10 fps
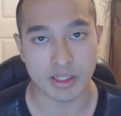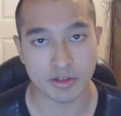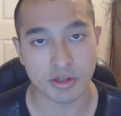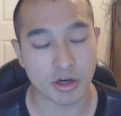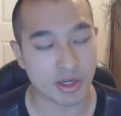
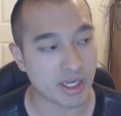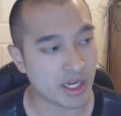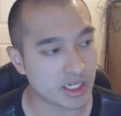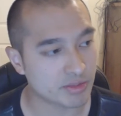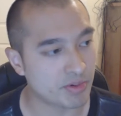And you know, it
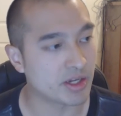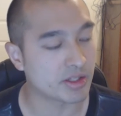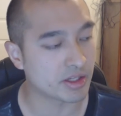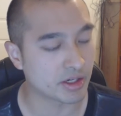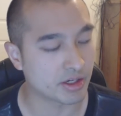has
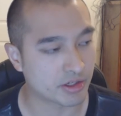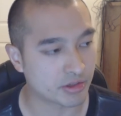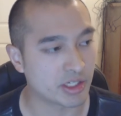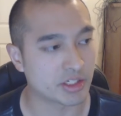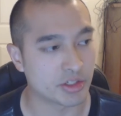been a
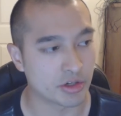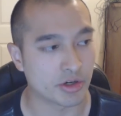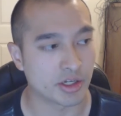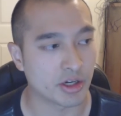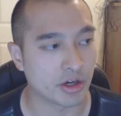crazy
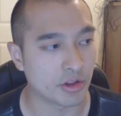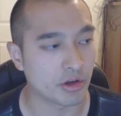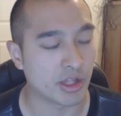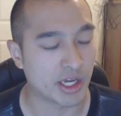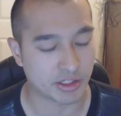journey,
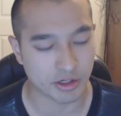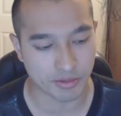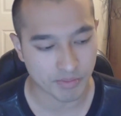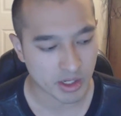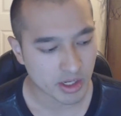
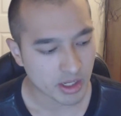although